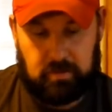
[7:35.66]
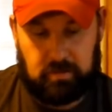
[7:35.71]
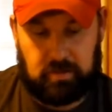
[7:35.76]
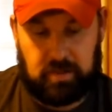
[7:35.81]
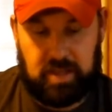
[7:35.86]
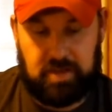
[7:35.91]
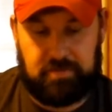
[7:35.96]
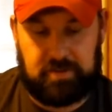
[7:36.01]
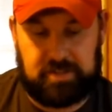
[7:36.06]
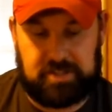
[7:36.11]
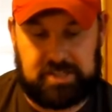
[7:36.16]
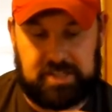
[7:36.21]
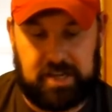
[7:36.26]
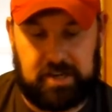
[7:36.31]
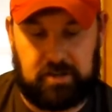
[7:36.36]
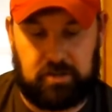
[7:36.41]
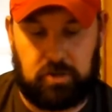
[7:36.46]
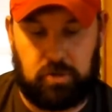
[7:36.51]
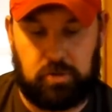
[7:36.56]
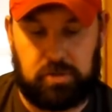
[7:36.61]
leave it
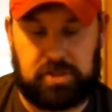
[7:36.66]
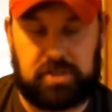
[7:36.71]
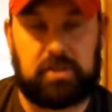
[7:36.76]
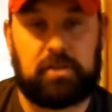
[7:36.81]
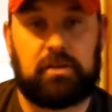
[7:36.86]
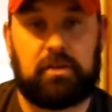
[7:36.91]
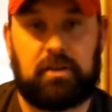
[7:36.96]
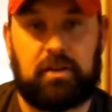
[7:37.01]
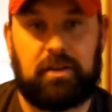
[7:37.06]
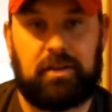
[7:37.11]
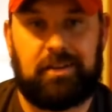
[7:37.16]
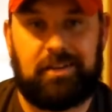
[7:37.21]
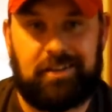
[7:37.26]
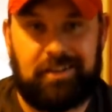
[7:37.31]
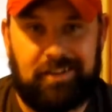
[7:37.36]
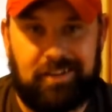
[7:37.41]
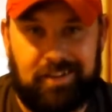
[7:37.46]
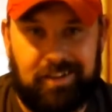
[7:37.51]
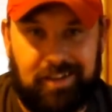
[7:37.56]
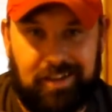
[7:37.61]
sitting loose,
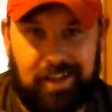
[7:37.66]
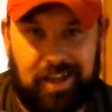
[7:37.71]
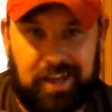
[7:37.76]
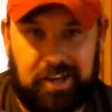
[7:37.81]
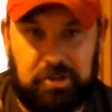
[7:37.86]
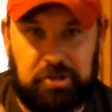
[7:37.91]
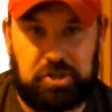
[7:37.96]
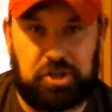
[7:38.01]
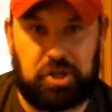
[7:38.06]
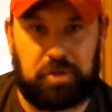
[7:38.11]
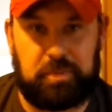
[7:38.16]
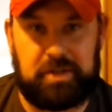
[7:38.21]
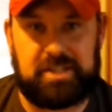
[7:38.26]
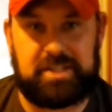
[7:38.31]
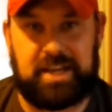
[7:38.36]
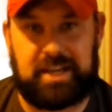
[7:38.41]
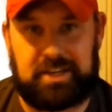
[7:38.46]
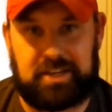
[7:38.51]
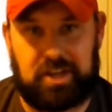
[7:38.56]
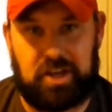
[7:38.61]
and you should be
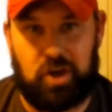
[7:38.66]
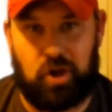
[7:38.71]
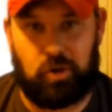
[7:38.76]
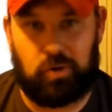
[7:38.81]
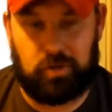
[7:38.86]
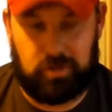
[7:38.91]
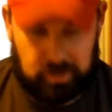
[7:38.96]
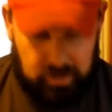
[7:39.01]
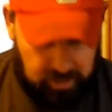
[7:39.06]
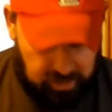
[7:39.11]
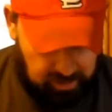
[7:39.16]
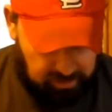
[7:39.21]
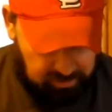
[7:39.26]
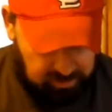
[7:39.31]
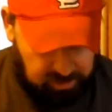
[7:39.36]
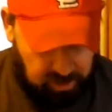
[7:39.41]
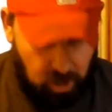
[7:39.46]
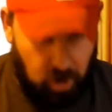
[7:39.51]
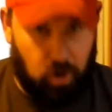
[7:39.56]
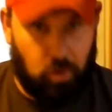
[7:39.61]
set to go.
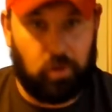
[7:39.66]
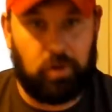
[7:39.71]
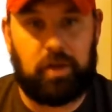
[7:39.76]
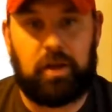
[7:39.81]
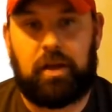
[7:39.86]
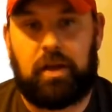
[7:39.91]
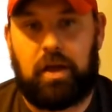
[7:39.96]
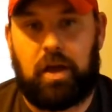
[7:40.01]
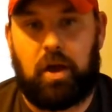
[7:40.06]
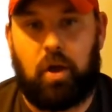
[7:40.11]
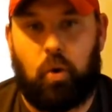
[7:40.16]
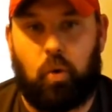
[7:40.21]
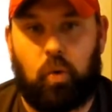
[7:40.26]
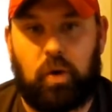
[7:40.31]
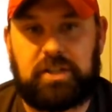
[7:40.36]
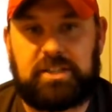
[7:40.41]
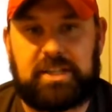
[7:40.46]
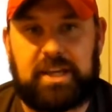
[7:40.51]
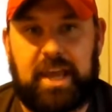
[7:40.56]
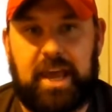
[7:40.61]
So
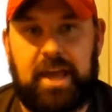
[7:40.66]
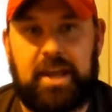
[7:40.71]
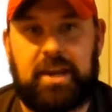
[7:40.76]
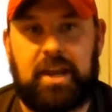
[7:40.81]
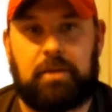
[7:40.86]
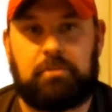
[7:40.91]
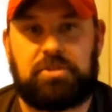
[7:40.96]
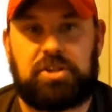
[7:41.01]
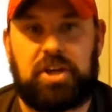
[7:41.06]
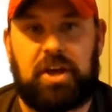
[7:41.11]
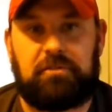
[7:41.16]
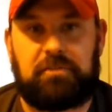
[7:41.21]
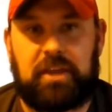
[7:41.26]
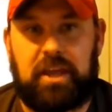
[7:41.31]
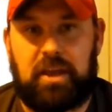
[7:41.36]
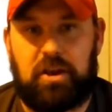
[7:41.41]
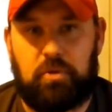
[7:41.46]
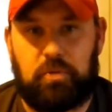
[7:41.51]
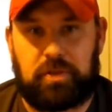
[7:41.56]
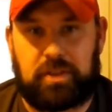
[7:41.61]
once again, I'm Jeff
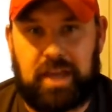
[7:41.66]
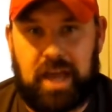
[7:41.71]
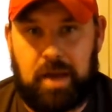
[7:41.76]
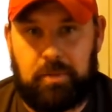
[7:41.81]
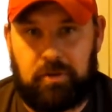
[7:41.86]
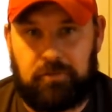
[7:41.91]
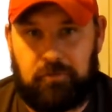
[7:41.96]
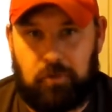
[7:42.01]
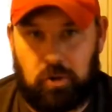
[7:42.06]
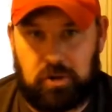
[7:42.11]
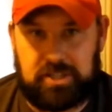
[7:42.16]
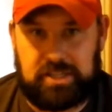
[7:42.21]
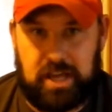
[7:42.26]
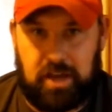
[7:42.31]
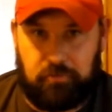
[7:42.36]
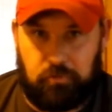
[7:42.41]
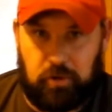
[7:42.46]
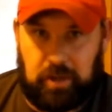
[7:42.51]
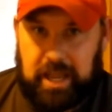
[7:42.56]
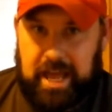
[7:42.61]
Gear with Common Folk
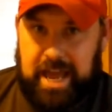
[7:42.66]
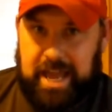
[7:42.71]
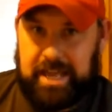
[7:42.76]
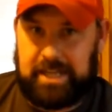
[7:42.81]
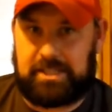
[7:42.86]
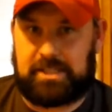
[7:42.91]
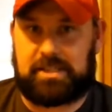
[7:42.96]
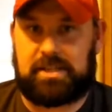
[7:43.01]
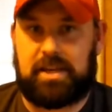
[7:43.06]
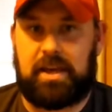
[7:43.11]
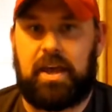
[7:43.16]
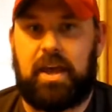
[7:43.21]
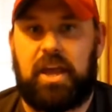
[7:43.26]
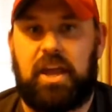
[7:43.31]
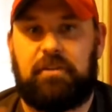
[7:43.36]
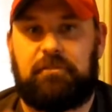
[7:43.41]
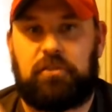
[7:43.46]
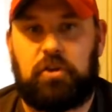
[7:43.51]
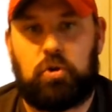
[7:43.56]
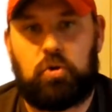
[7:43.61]
Self-Reliance.
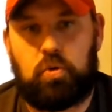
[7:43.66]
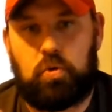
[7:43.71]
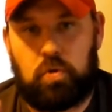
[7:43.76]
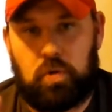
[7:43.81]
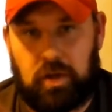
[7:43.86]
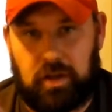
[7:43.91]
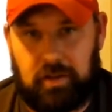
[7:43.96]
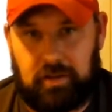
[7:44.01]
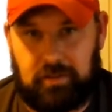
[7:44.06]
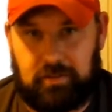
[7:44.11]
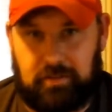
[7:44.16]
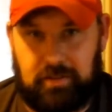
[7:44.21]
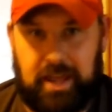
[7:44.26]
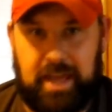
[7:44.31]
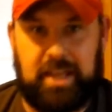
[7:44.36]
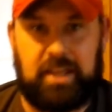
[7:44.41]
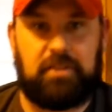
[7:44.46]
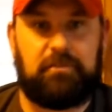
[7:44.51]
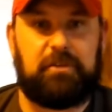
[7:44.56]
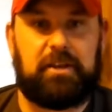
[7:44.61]
If you
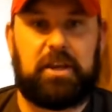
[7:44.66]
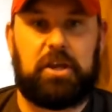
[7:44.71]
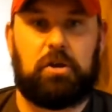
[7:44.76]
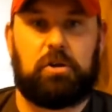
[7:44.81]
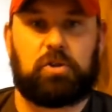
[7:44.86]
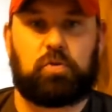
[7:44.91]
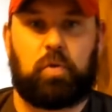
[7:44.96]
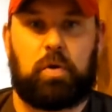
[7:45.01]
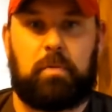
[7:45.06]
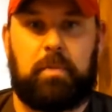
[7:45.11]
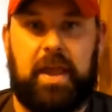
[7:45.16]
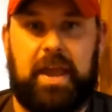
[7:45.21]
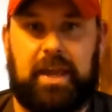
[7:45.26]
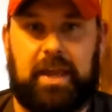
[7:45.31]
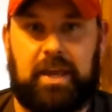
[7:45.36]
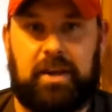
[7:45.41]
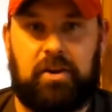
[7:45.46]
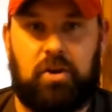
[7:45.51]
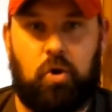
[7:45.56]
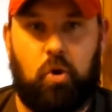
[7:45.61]
like the videos we're
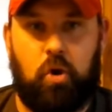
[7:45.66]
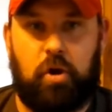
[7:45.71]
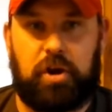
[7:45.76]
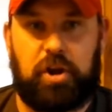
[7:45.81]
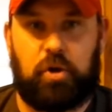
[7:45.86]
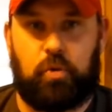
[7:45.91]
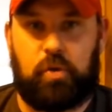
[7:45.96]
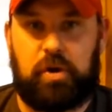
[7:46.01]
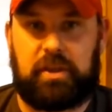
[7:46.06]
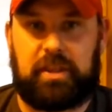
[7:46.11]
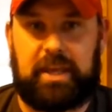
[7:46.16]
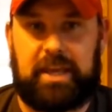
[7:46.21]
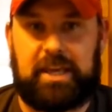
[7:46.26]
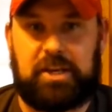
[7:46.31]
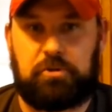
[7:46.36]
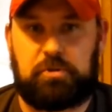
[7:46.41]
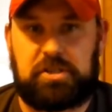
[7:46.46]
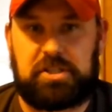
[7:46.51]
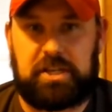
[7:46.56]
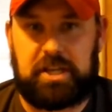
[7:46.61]
making, or you're really
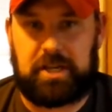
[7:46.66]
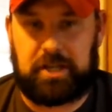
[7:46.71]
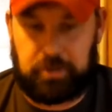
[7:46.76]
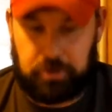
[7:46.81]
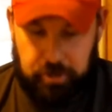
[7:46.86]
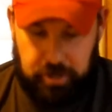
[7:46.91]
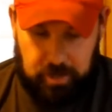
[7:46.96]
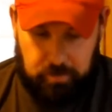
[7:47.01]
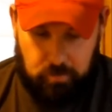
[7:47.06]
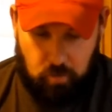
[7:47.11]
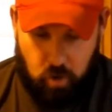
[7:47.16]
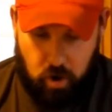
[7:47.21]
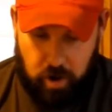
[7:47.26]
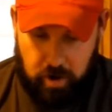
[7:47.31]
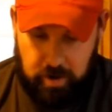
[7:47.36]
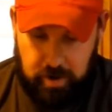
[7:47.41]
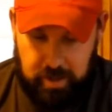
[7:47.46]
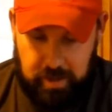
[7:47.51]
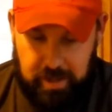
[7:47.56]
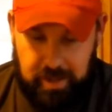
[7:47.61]
interested in learning
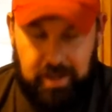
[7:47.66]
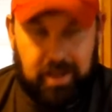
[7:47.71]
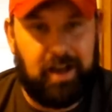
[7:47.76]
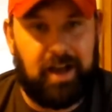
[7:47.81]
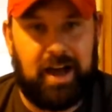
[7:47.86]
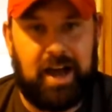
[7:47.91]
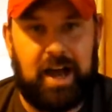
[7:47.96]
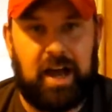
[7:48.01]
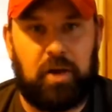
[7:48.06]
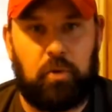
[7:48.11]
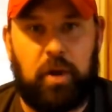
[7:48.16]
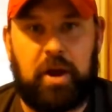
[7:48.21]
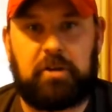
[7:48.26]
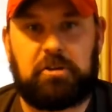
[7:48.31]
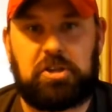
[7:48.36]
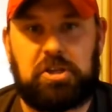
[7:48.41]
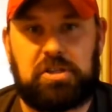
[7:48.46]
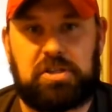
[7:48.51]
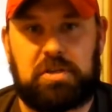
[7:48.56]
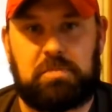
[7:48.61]
more, why
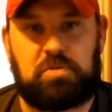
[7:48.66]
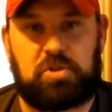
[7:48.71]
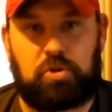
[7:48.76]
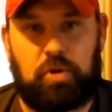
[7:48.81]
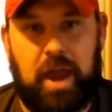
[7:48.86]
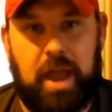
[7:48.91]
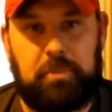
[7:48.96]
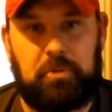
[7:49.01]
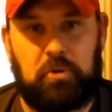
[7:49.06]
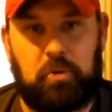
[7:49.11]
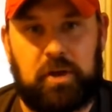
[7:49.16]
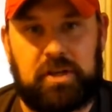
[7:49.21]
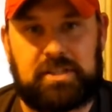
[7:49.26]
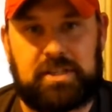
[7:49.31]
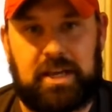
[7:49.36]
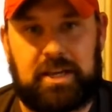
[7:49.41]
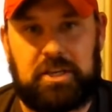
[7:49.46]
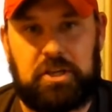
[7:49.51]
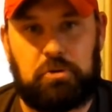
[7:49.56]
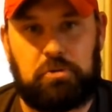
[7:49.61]
don't you subscribe to us
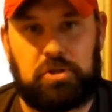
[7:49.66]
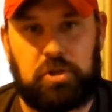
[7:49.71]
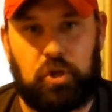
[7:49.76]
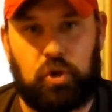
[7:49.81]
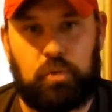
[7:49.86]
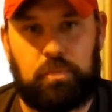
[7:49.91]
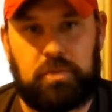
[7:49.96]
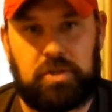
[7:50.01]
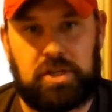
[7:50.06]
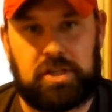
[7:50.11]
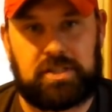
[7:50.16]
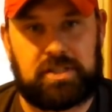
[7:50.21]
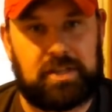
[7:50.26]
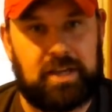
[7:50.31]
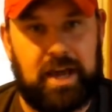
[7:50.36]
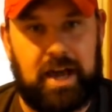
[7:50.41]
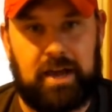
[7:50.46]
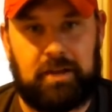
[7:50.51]
on YouTube? Just